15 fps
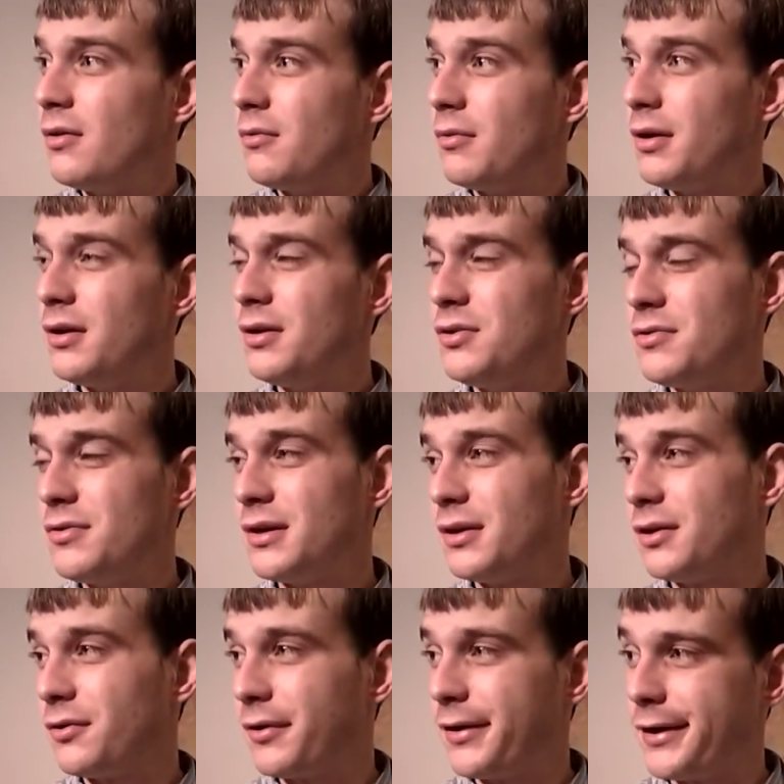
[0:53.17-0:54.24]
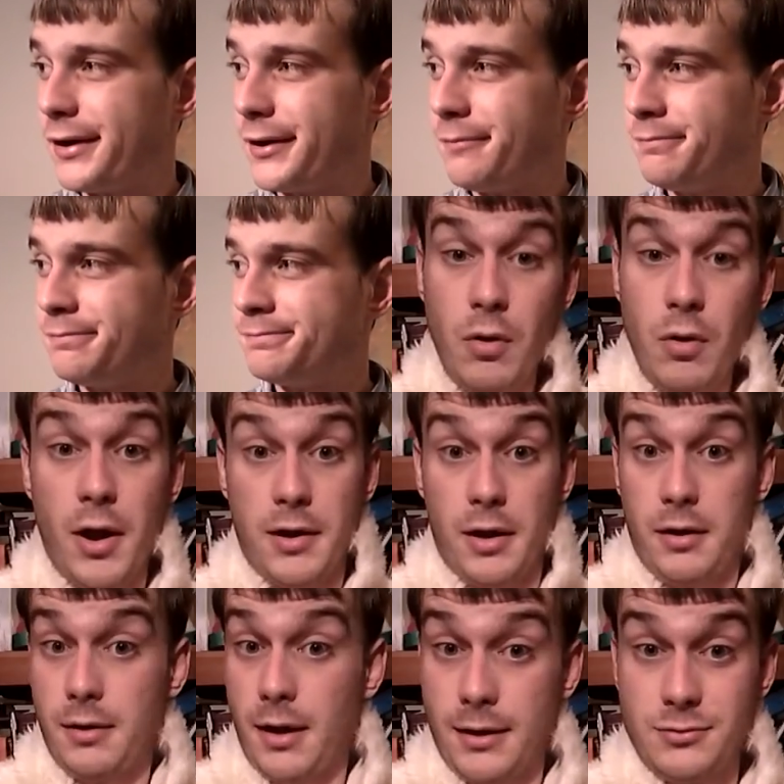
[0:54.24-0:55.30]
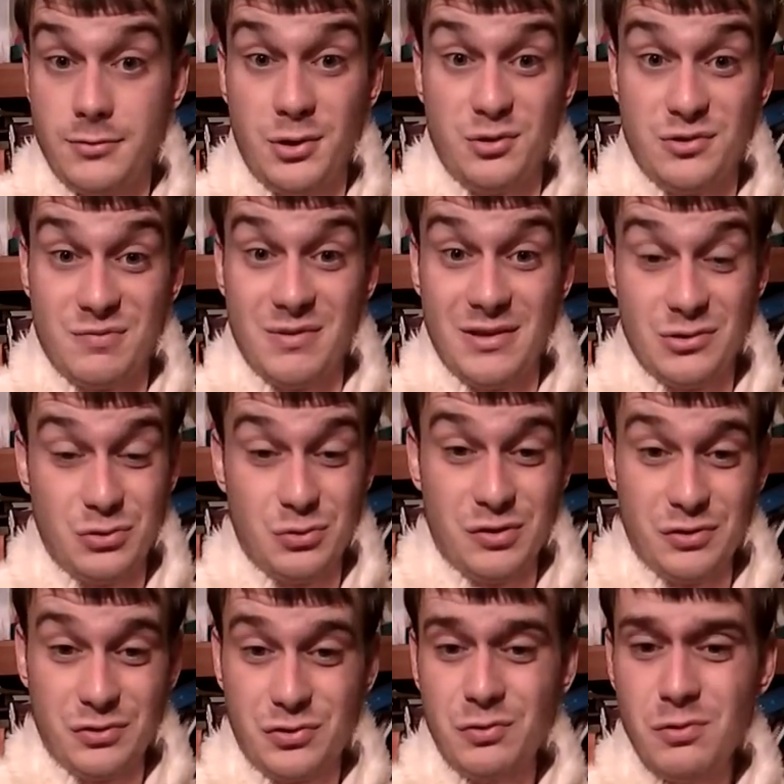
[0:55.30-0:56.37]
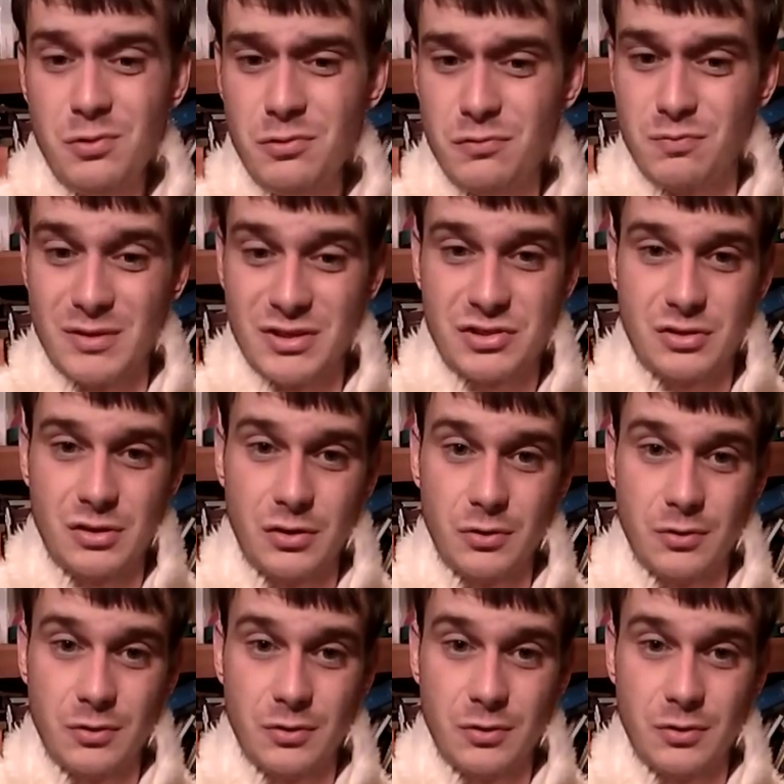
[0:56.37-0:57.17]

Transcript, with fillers: What are you doing here, Greg? Well, I don't mean to intrude, Mr.